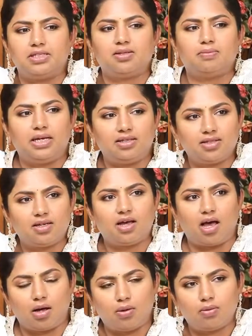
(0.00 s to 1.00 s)
it's amazing
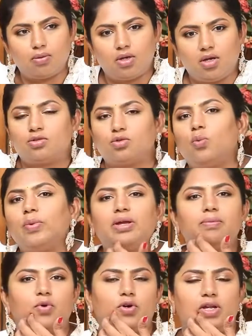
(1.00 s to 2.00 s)
how so
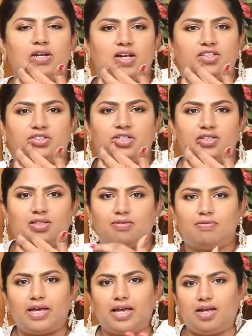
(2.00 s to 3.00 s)
many more industries and
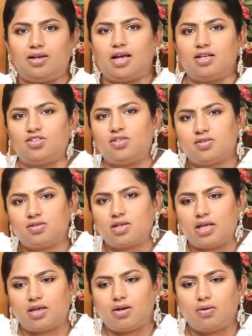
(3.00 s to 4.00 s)
the way it has just
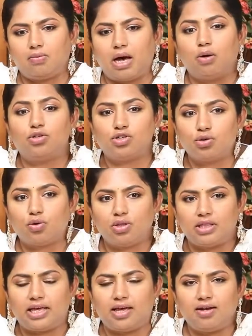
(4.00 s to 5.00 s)

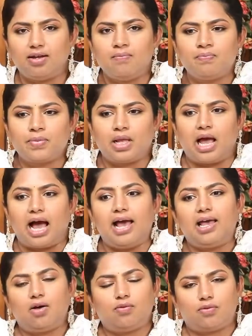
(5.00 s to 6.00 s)
outshone there.
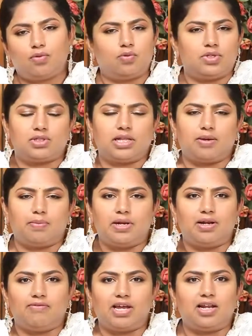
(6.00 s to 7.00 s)
I have always
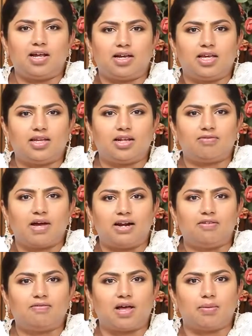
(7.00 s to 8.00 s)
been very lucky that I've
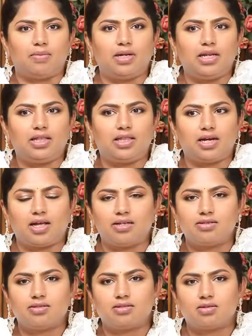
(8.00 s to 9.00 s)
had a family that
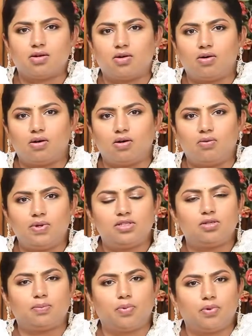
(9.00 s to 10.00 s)
has
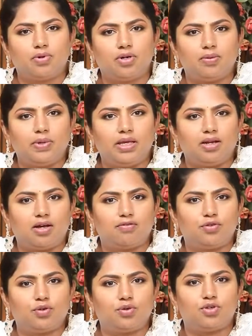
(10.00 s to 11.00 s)
always supported me
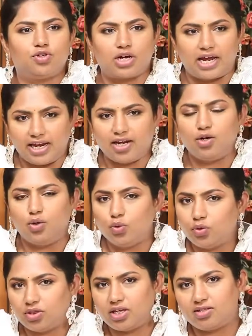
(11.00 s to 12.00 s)
enough to try and
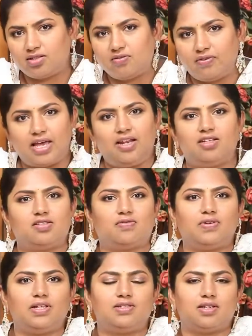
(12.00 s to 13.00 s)
do things in
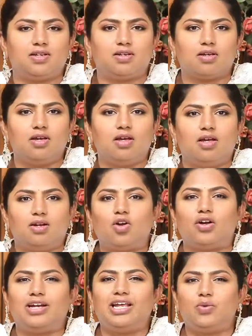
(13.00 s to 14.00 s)
various fields and
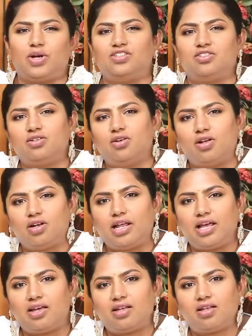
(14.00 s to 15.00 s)
not really question on
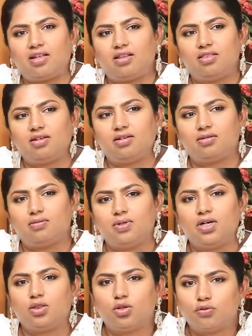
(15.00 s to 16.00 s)
the
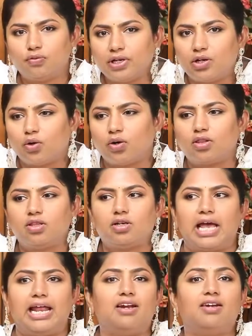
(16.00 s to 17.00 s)
worth of it or
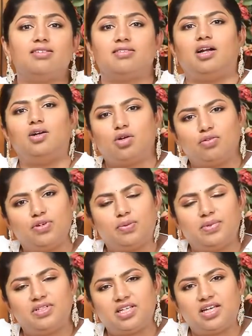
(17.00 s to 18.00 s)
the end result of it
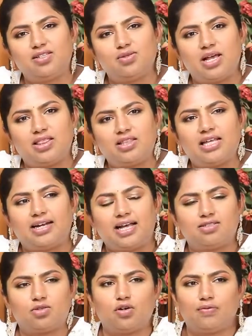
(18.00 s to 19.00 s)
per se. So I think that
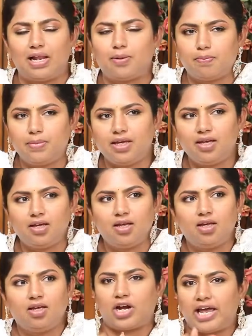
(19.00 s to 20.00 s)
has sort of helped me
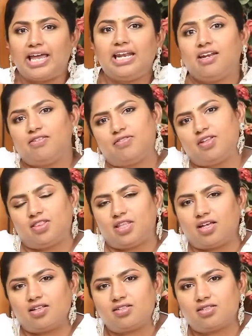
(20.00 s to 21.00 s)
try in different
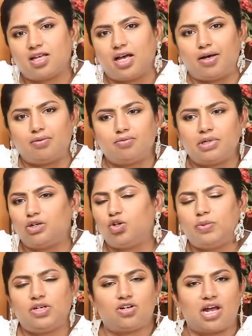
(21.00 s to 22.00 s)
things. It
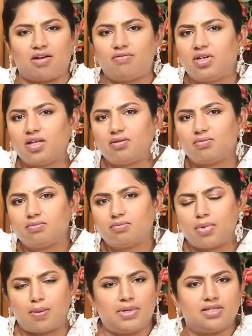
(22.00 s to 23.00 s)
could be traveling
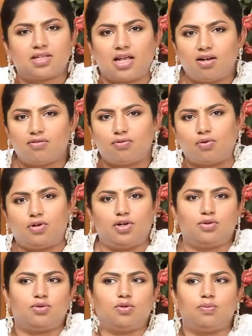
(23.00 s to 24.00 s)
by myself, or
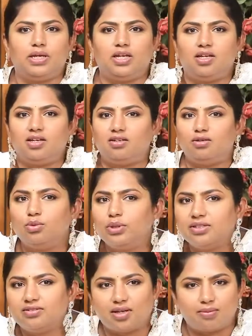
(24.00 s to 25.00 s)
it could be
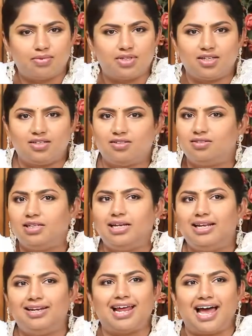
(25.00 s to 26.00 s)
doing something
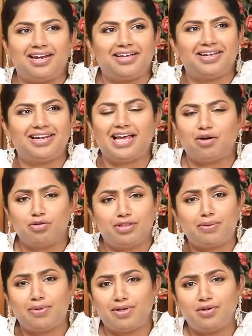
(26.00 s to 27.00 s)
really radically
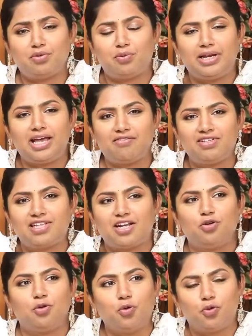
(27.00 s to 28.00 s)
out there, but nobody ever
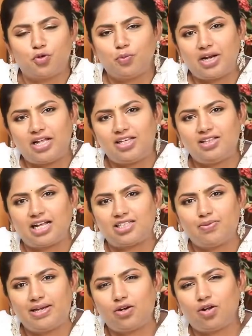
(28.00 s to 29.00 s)
said no to me, and I think
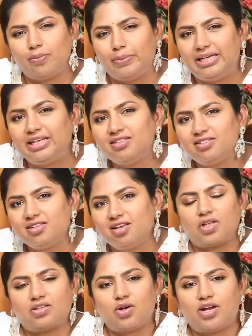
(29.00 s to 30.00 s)
that's where it all begins.
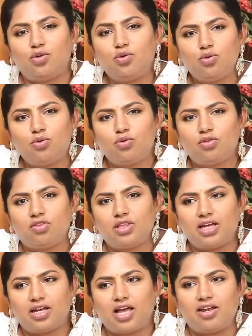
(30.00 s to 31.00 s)
So I do
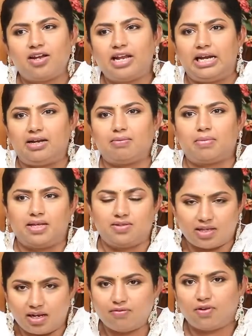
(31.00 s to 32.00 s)
think I relate
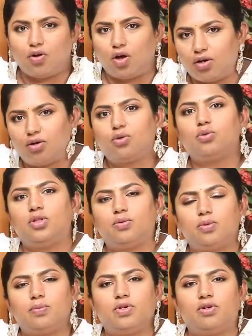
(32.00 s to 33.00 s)
myself a lot to
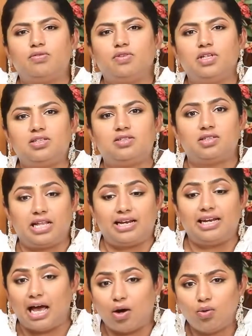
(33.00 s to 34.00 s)
the women of this
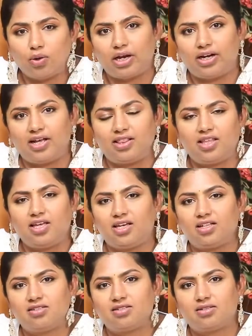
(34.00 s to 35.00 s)
now, and I
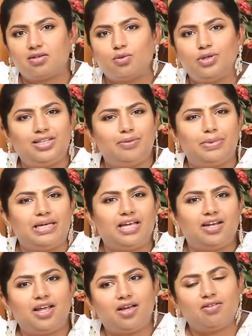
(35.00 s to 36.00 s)
think it's only the
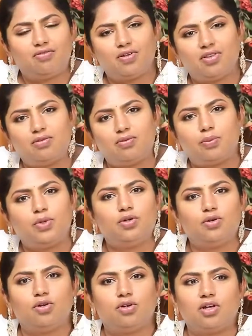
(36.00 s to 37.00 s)
beginning for the
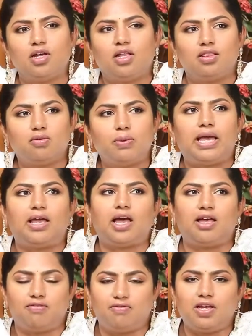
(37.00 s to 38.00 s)
womanhood the way
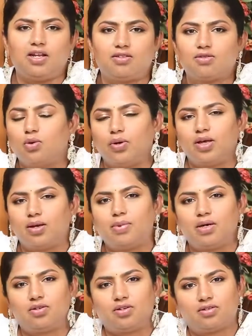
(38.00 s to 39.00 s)
I feel it's going
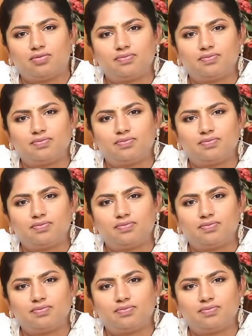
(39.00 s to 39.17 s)
about.